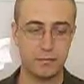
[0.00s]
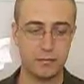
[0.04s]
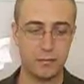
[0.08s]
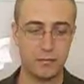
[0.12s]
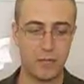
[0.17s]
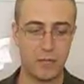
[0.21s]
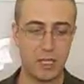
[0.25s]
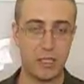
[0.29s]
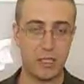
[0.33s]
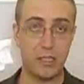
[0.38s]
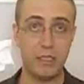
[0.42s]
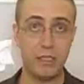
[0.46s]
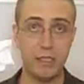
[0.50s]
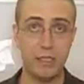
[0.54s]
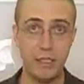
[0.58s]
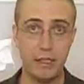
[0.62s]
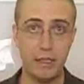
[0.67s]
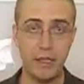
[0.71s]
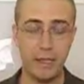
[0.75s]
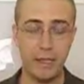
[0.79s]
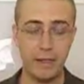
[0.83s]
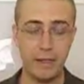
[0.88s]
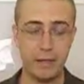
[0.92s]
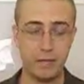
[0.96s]
And he did
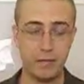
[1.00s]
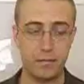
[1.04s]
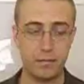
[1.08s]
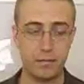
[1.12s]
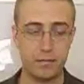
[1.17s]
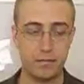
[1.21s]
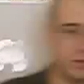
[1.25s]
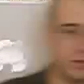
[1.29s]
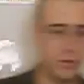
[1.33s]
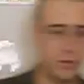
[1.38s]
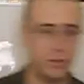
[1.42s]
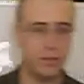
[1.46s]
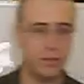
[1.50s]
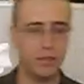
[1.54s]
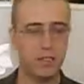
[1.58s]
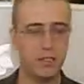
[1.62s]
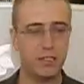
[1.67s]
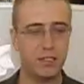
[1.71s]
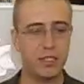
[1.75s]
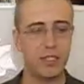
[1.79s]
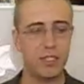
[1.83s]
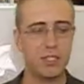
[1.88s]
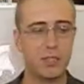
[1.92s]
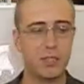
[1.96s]
that. The
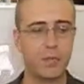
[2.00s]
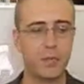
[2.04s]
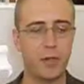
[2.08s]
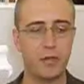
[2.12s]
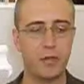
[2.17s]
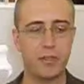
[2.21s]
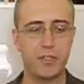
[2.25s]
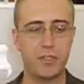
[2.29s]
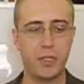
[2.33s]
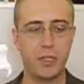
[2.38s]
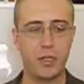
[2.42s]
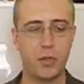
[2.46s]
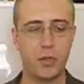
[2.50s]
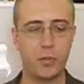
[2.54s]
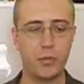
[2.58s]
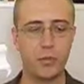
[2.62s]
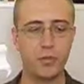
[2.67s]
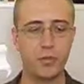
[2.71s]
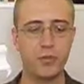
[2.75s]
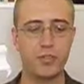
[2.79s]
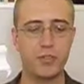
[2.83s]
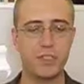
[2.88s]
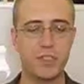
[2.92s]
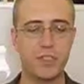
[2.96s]
system Aristotle
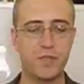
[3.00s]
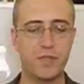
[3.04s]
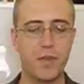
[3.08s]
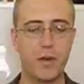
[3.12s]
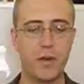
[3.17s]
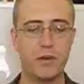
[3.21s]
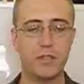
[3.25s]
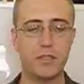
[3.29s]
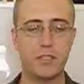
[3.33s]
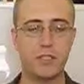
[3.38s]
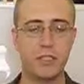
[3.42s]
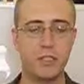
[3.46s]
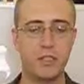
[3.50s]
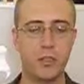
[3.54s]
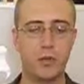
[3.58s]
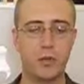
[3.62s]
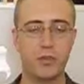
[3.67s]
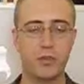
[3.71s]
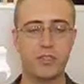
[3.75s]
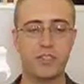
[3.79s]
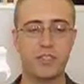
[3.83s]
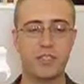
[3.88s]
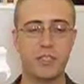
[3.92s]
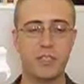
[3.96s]
produced is variously known
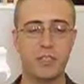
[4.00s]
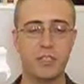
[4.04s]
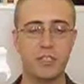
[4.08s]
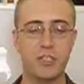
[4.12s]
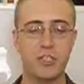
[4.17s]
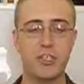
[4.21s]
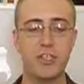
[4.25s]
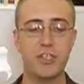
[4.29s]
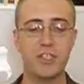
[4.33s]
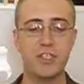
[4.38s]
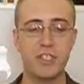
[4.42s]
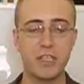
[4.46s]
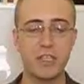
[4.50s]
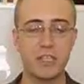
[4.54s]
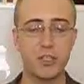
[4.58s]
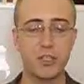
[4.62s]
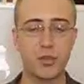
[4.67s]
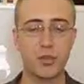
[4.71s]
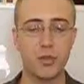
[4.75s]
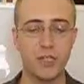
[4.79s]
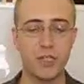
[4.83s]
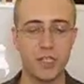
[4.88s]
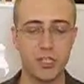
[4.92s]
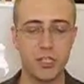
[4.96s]
as syllogistic,
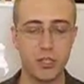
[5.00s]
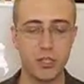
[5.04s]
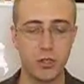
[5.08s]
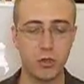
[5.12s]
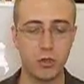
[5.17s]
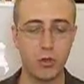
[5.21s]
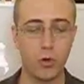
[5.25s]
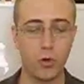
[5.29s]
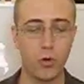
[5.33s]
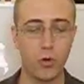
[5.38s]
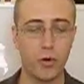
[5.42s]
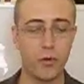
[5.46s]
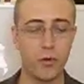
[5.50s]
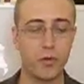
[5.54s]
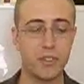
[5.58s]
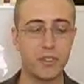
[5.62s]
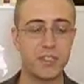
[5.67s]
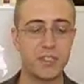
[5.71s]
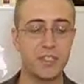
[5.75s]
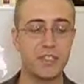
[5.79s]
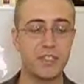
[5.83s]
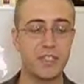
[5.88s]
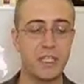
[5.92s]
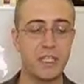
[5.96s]
traditional, or
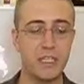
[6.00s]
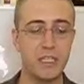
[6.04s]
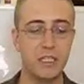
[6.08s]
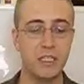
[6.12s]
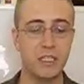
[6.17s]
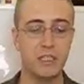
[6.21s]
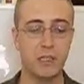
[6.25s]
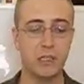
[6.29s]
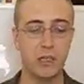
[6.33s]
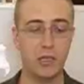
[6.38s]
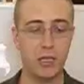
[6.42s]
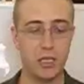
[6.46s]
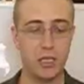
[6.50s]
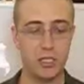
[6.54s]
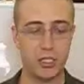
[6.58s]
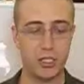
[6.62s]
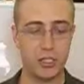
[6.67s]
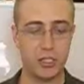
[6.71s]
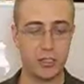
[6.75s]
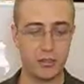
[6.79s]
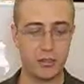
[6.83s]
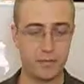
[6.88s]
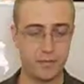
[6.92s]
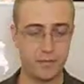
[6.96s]
Aristotelian logic.
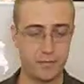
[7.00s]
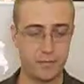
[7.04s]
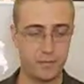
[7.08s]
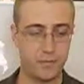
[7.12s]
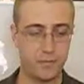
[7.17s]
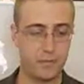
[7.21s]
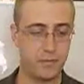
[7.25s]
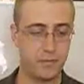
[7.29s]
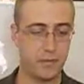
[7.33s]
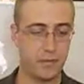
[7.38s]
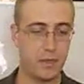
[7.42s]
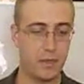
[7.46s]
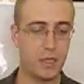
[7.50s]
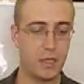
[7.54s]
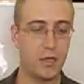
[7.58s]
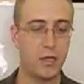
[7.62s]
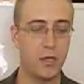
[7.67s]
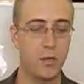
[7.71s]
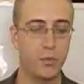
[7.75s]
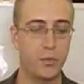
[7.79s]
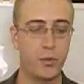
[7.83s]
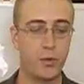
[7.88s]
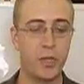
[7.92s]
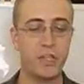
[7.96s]

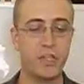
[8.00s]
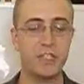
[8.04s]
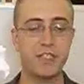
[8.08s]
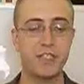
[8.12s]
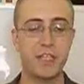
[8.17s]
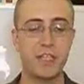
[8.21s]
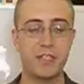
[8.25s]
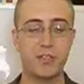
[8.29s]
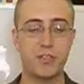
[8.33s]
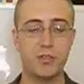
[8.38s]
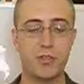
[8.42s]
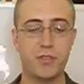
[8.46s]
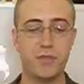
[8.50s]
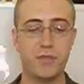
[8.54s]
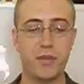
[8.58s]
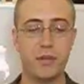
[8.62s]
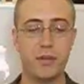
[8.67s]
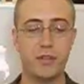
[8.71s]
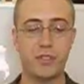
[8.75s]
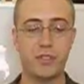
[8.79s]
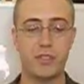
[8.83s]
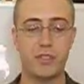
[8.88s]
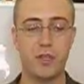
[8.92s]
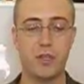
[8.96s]
Predecessors of
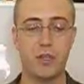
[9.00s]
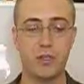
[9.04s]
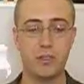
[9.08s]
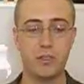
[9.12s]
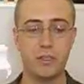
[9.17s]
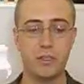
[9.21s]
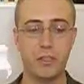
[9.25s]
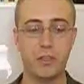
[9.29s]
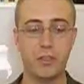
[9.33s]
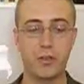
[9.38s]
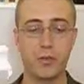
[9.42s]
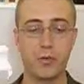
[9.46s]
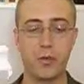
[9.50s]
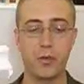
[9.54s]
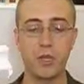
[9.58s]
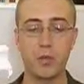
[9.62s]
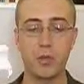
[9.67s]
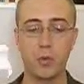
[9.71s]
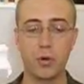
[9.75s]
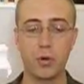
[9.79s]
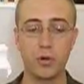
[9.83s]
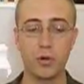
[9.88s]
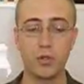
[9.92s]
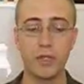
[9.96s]
Aristotle in the Greek
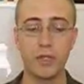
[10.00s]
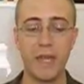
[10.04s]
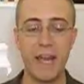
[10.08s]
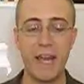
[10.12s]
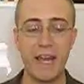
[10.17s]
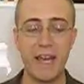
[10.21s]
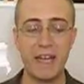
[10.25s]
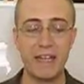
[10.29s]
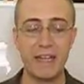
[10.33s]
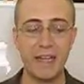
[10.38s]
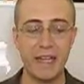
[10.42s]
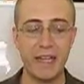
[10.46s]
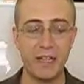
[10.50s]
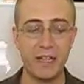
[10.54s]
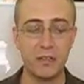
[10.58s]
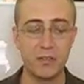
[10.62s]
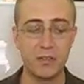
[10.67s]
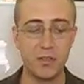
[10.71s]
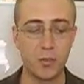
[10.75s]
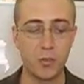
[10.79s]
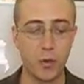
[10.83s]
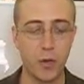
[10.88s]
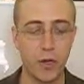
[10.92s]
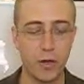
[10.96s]
world and
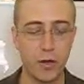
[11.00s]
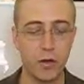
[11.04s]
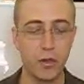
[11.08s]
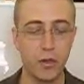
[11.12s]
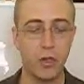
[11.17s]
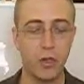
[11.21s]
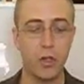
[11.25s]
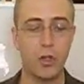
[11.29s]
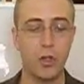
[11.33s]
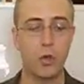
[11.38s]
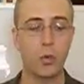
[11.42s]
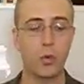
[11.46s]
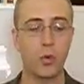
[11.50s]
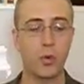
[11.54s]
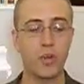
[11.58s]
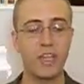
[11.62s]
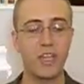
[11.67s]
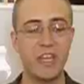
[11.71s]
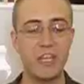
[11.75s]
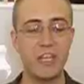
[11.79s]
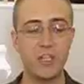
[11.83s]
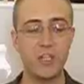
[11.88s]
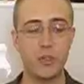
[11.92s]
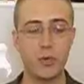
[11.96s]
elsewhere were
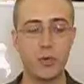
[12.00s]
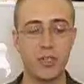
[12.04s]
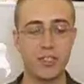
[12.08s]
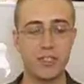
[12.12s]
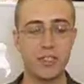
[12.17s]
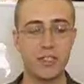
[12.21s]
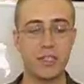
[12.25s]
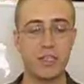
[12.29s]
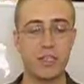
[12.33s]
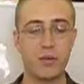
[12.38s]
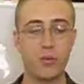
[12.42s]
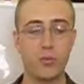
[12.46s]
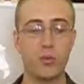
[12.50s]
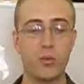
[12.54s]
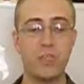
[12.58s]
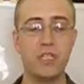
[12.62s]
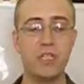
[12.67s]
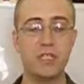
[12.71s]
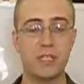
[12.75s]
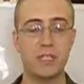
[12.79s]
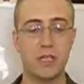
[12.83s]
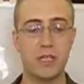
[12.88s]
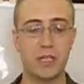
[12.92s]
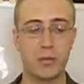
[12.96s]
interested in
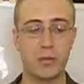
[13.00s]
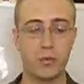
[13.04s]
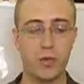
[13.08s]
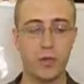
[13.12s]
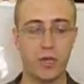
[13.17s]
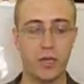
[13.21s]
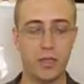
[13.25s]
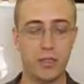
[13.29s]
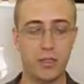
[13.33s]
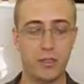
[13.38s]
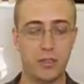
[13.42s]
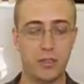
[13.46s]
reasoning well,